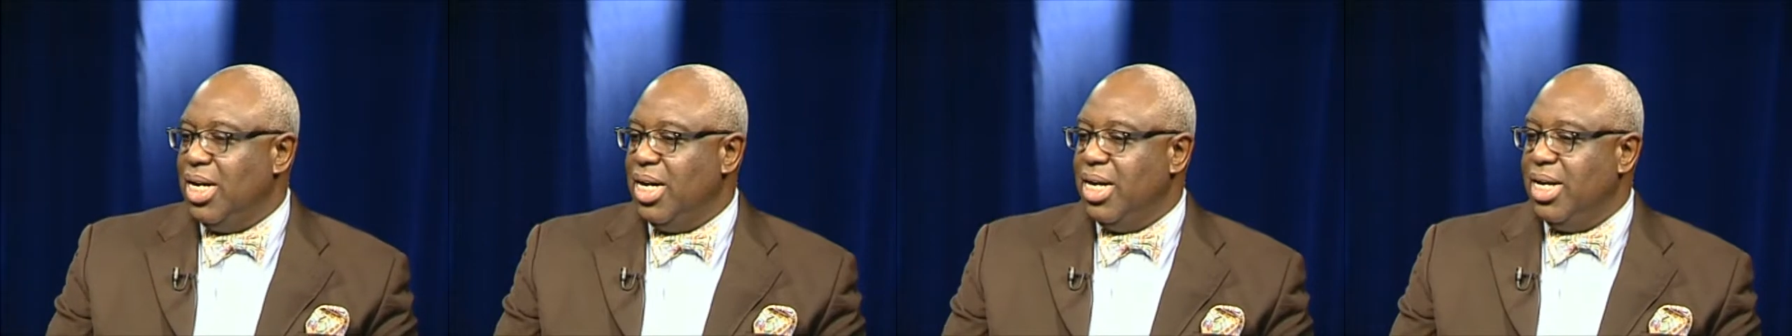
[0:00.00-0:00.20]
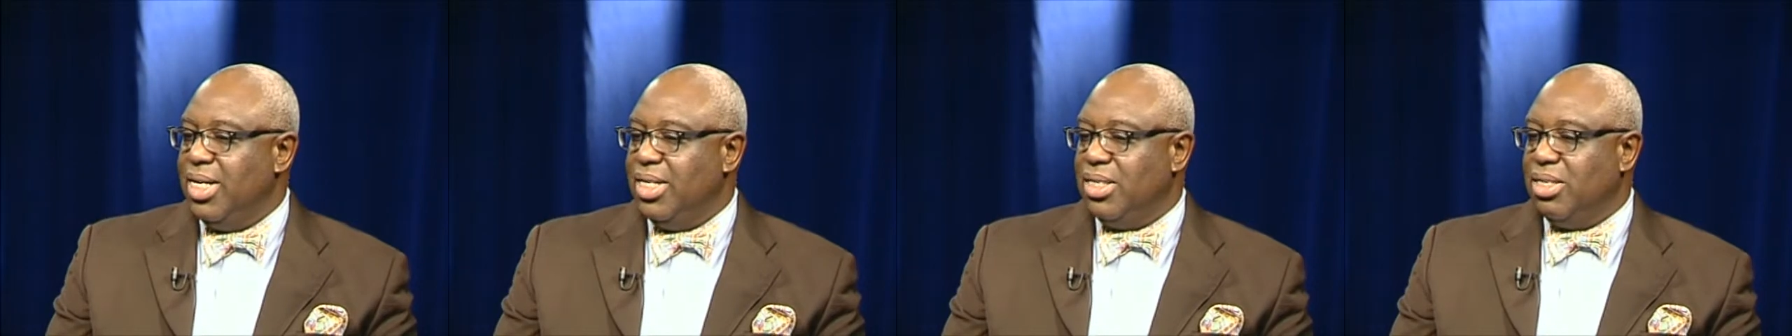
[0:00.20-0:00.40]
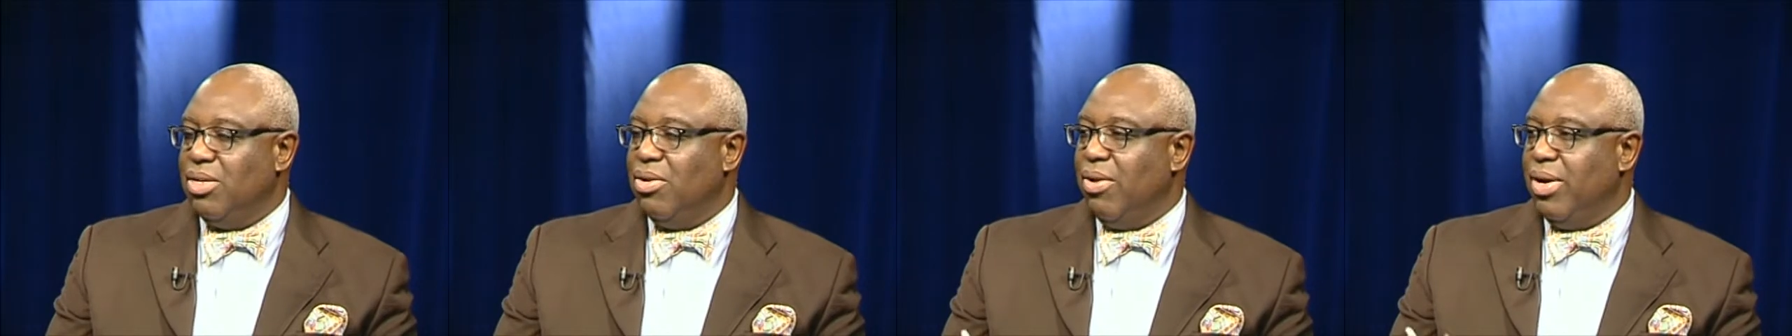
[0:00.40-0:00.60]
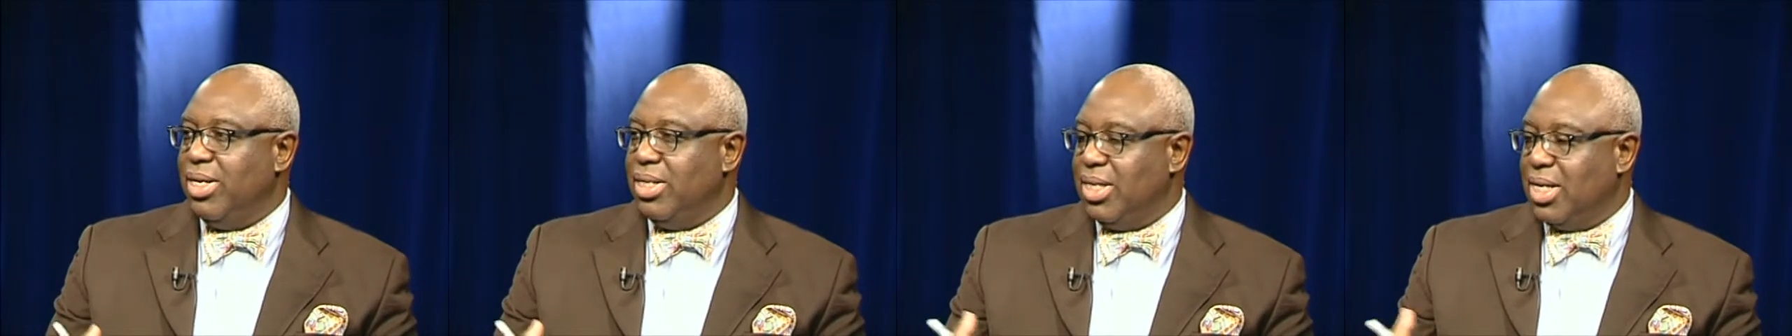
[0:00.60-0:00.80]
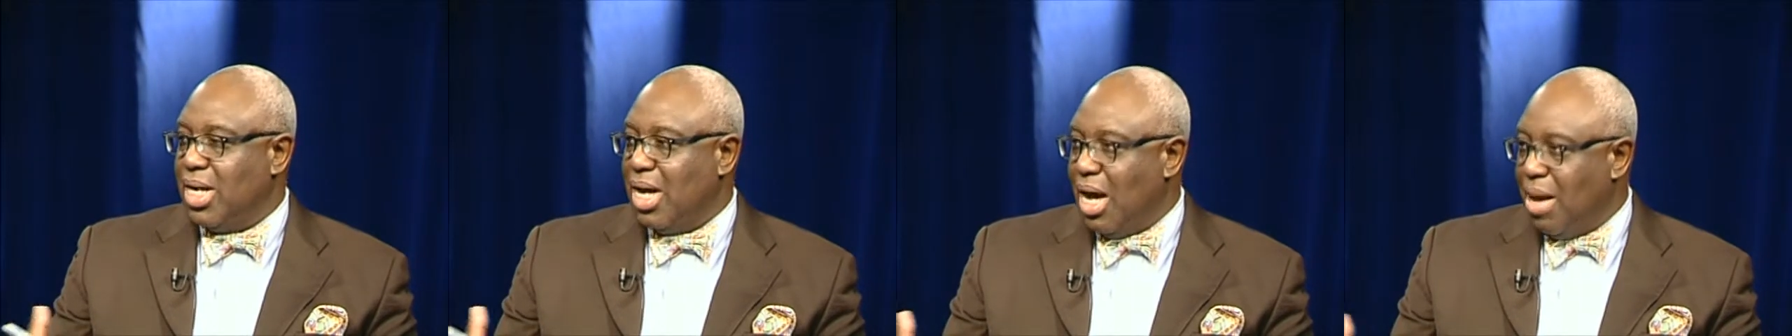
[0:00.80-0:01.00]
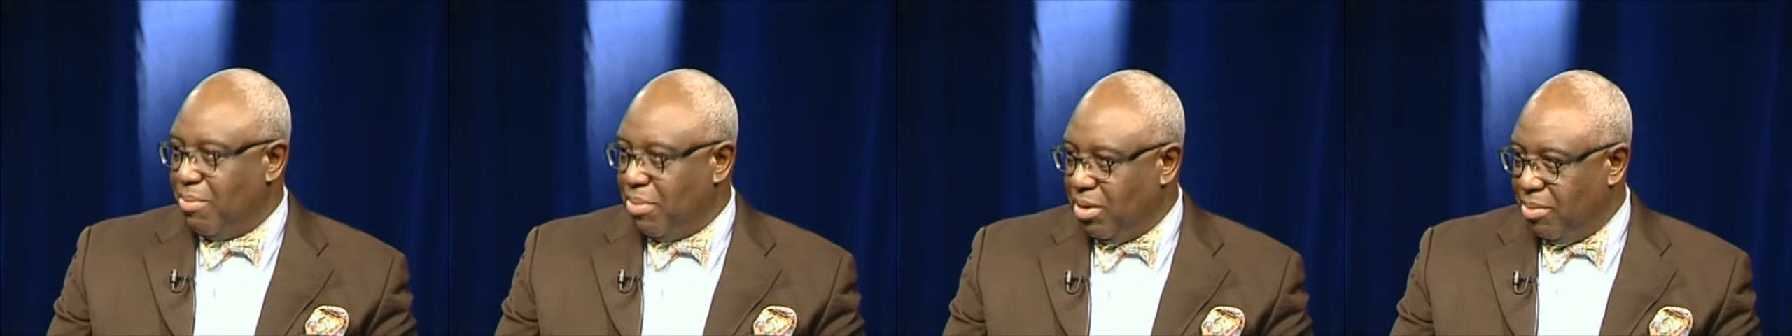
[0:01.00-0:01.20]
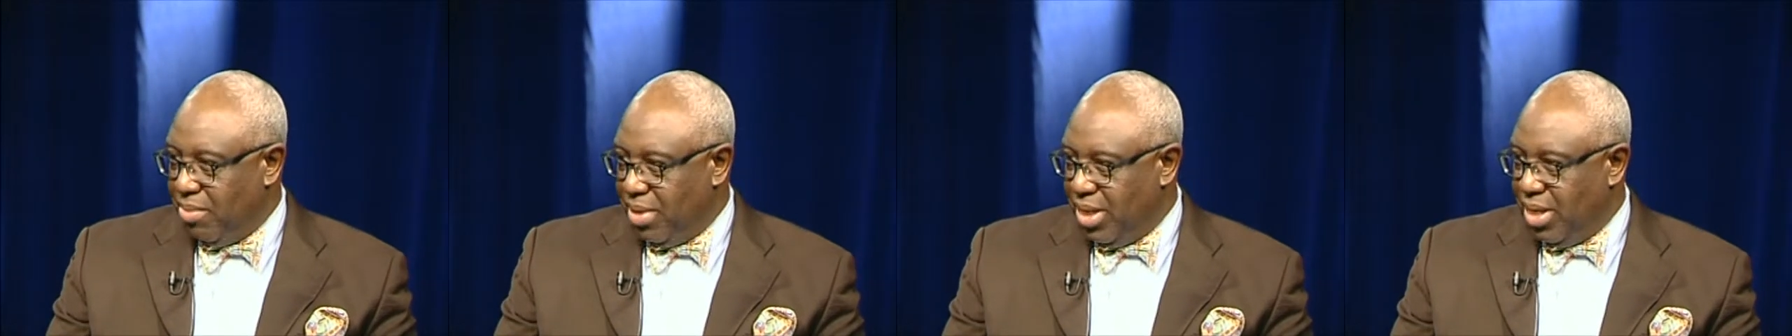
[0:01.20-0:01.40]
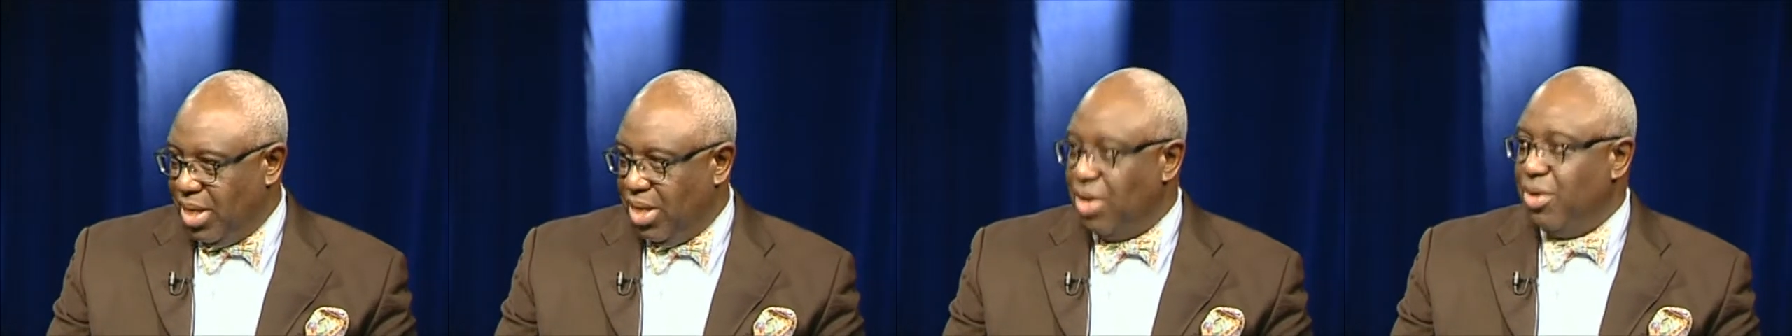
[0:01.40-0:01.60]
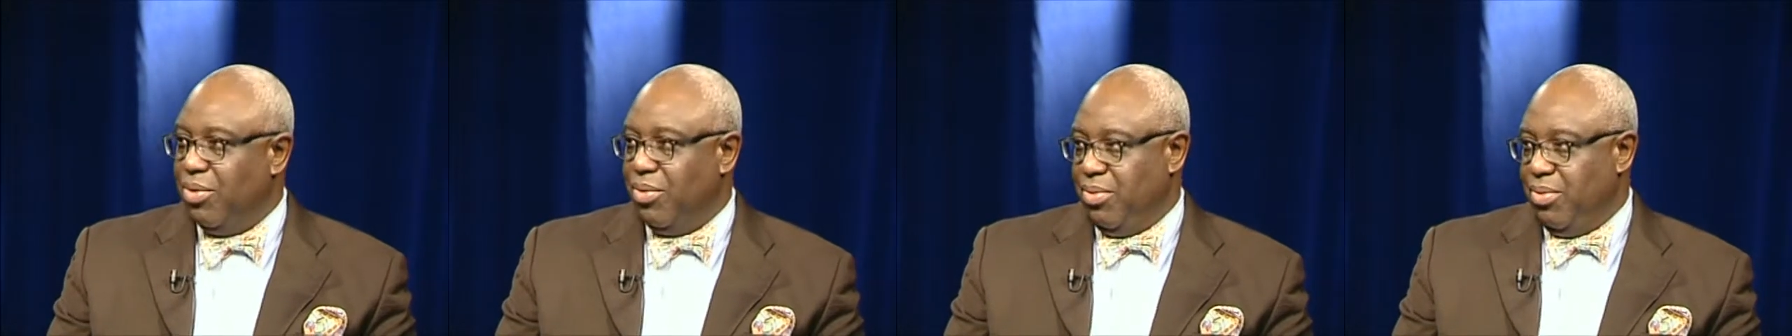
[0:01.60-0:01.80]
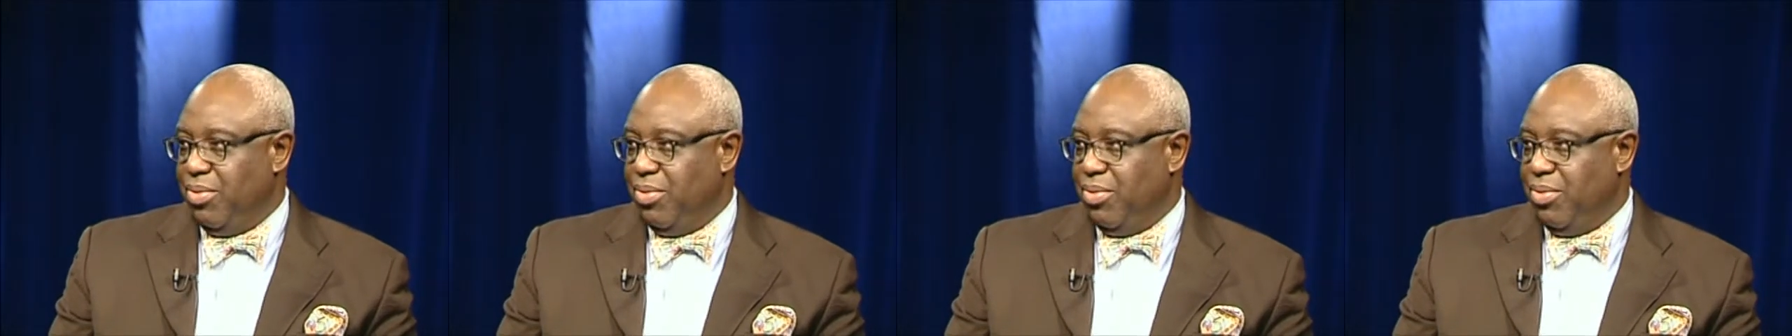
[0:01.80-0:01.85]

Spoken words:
is going to complement you.